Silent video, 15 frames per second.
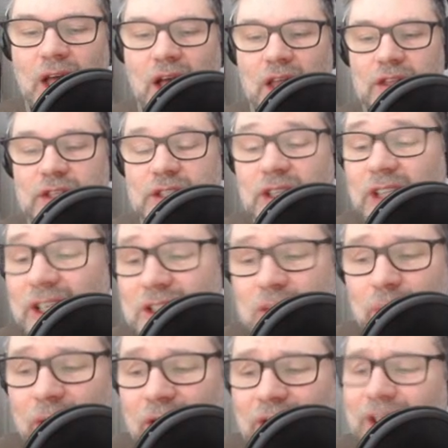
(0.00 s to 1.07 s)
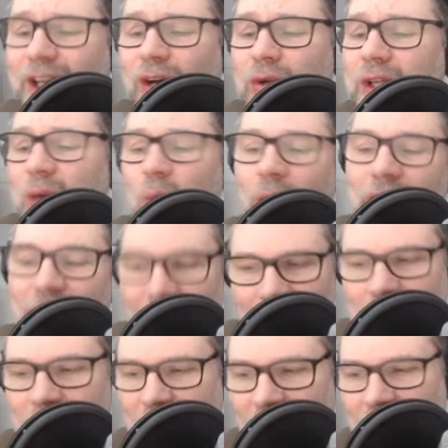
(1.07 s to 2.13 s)
The xill has apparently only one aim
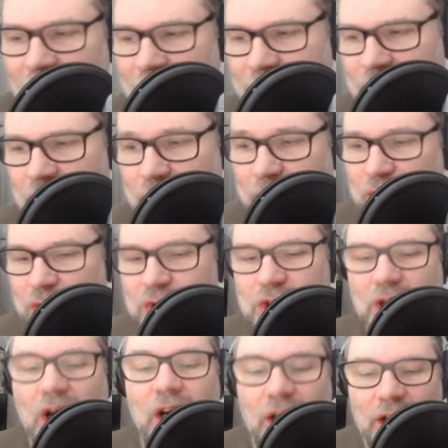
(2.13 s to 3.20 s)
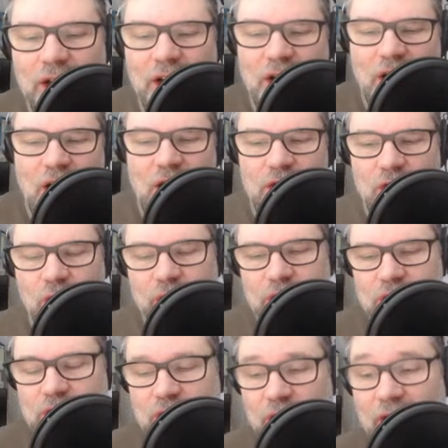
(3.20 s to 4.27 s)
in life to produce young. The
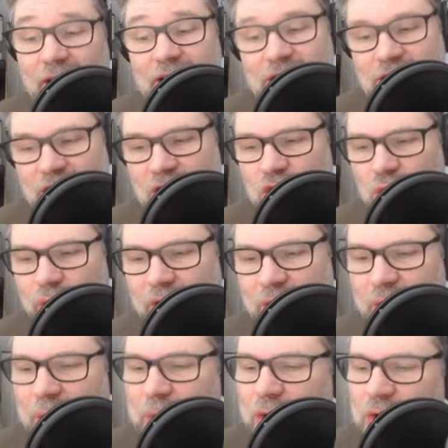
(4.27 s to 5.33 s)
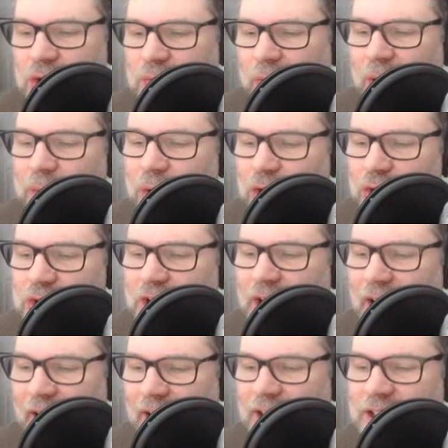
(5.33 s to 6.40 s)
creatures are asexual and reproduce by producing
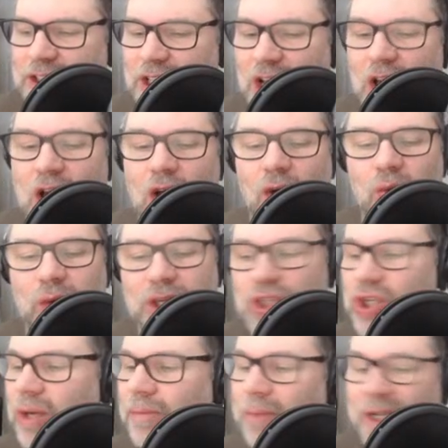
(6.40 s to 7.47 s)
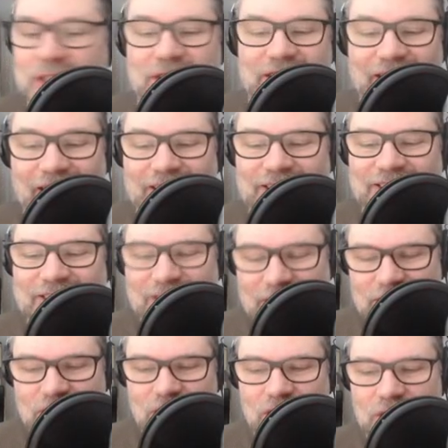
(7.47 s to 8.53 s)
eggs, which must gain
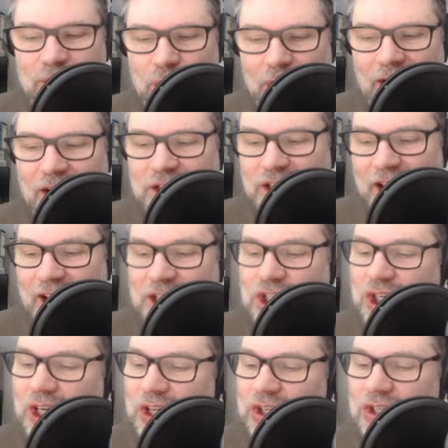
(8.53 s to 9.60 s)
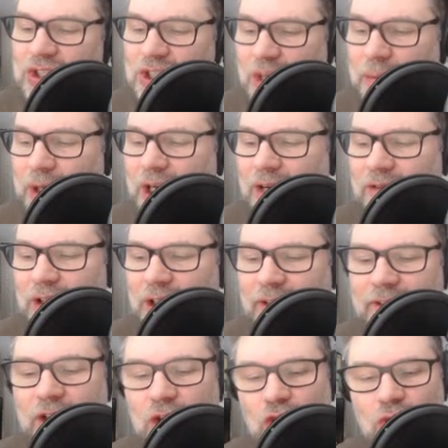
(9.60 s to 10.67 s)
sustenance prior to hatching in the stomach of a
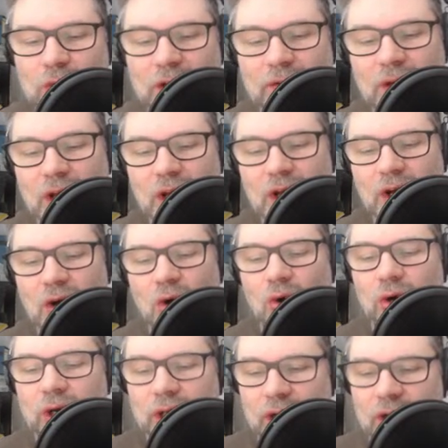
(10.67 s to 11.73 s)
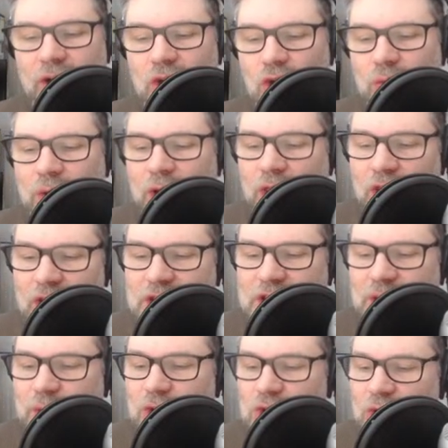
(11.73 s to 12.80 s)
living human or near human, thus, they
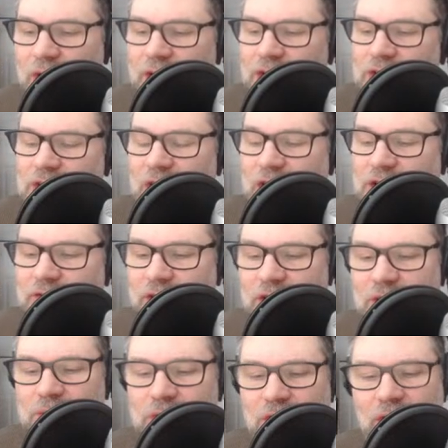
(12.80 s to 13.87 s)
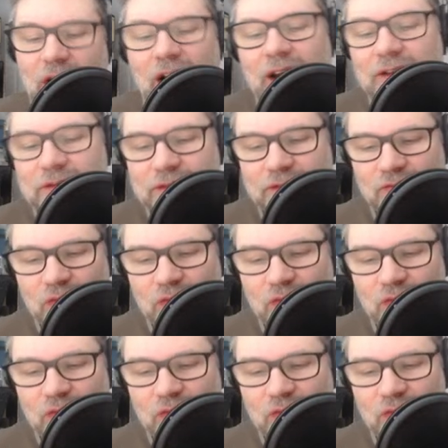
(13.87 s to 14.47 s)
will try to snatch victims alive.